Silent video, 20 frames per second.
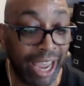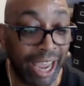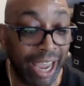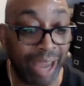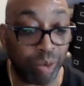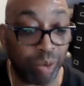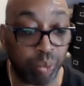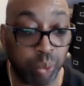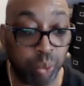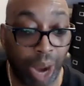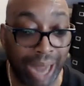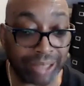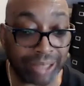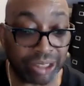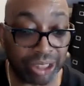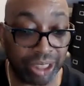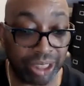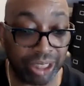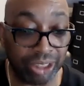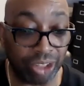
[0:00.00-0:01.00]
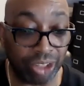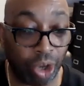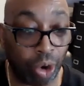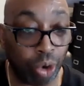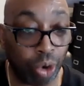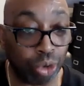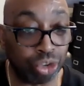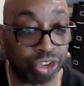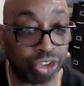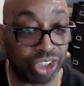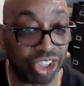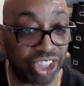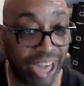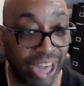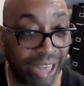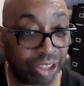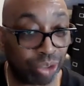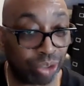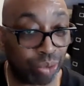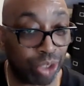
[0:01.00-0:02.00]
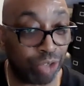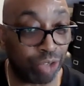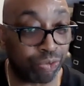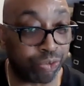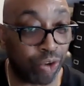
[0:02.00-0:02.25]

and watching the whole trajectory